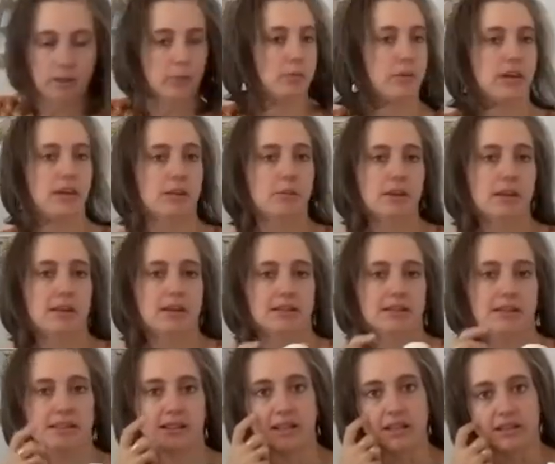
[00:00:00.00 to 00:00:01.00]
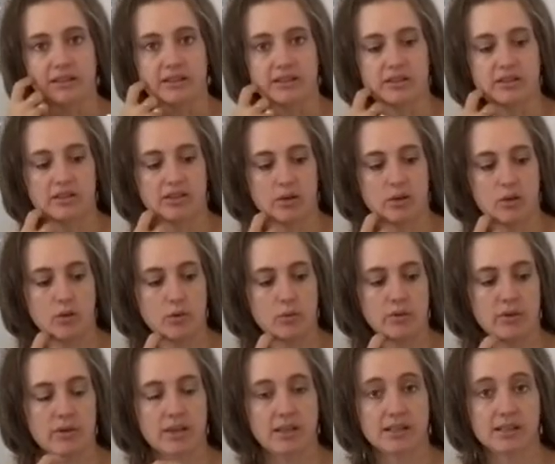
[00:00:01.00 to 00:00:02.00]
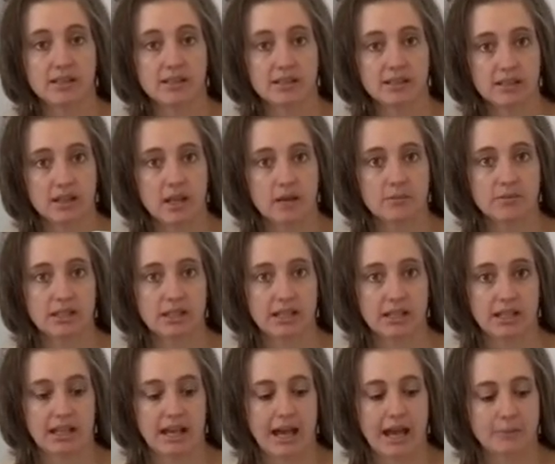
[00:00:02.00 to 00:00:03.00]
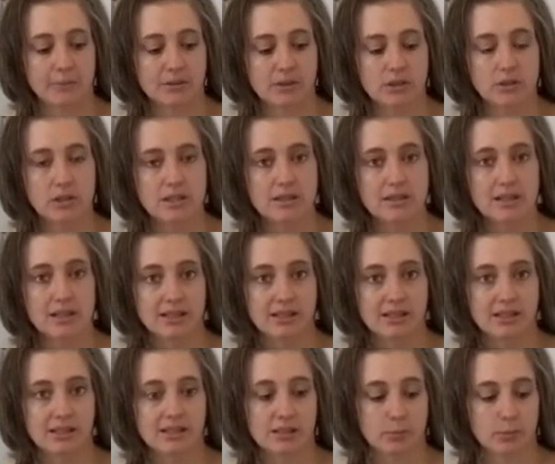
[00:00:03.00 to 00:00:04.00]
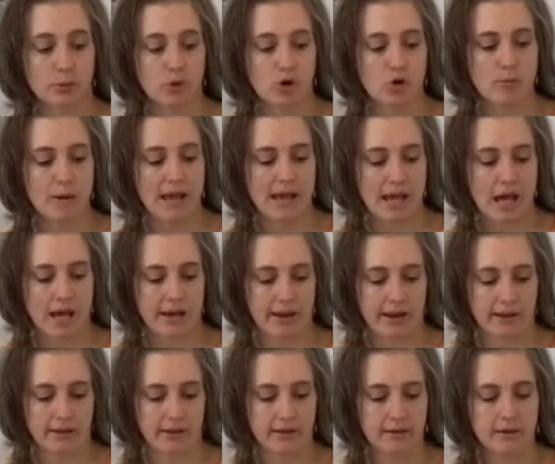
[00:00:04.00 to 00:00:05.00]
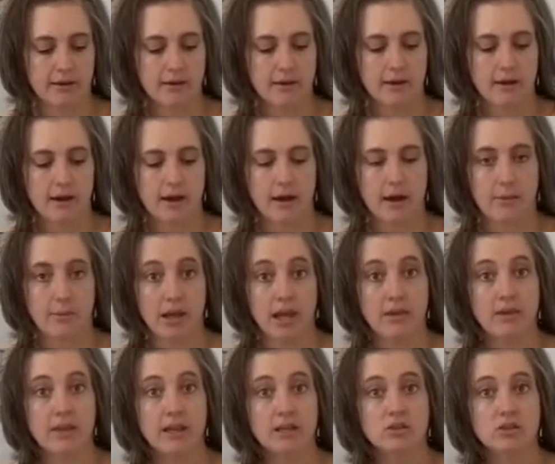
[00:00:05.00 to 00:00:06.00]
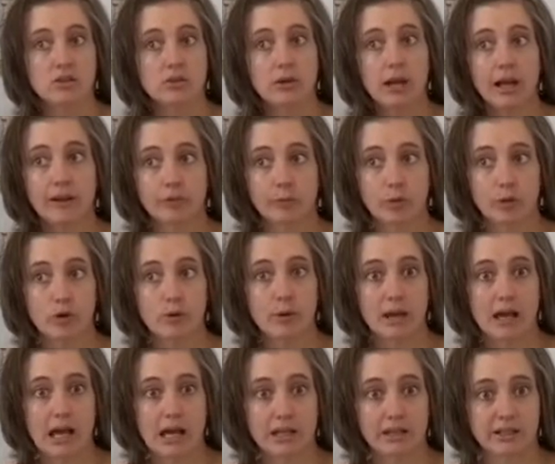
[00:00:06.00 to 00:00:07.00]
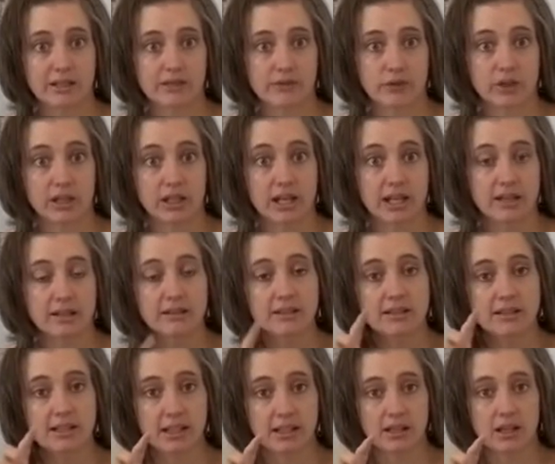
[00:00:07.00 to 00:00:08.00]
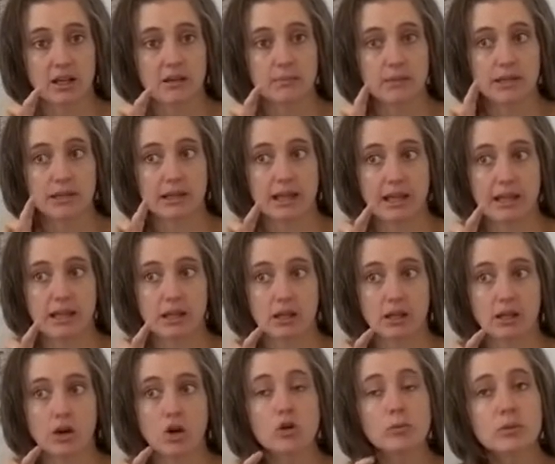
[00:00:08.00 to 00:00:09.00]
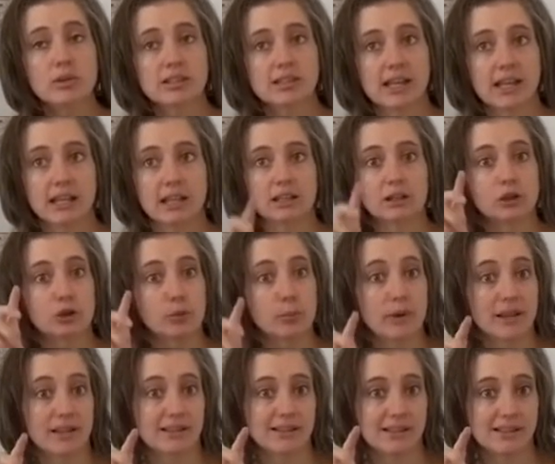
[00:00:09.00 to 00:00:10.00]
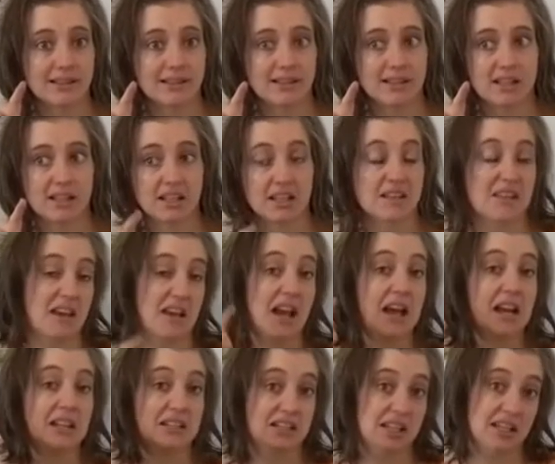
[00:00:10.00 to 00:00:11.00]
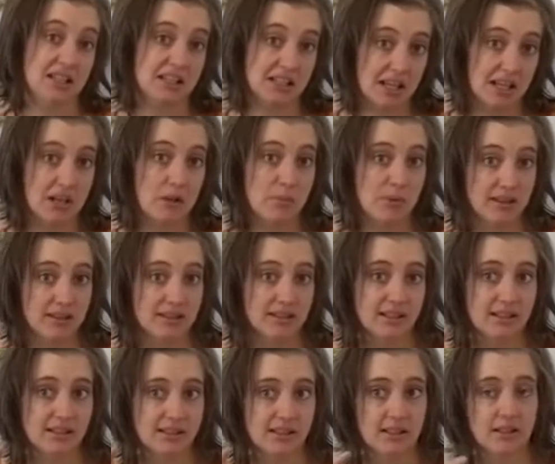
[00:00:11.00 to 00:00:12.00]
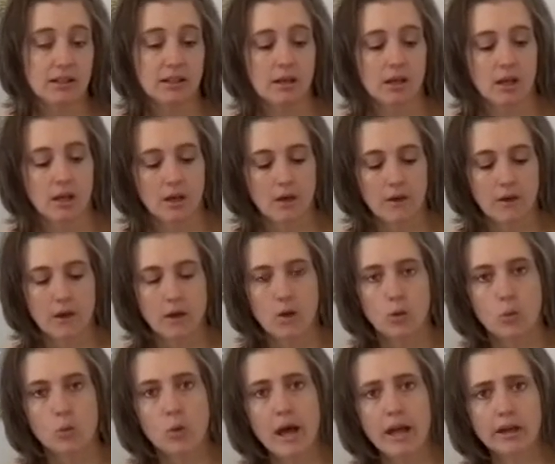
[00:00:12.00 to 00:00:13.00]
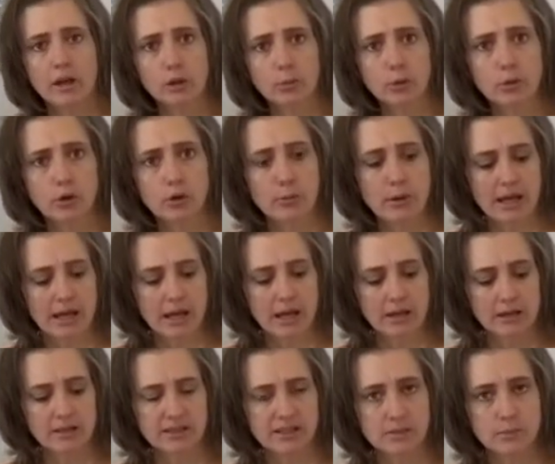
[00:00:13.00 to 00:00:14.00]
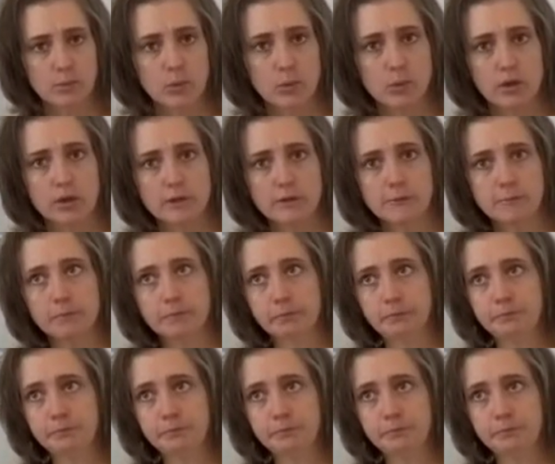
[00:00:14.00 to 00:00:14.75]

PB Assist. So this comes in a capsule, and this is a probiotic. And they do have probiotics for kids that come in like almost like a little pixie stick, and they kind of taste like a pixie stick. Why are probiotics important?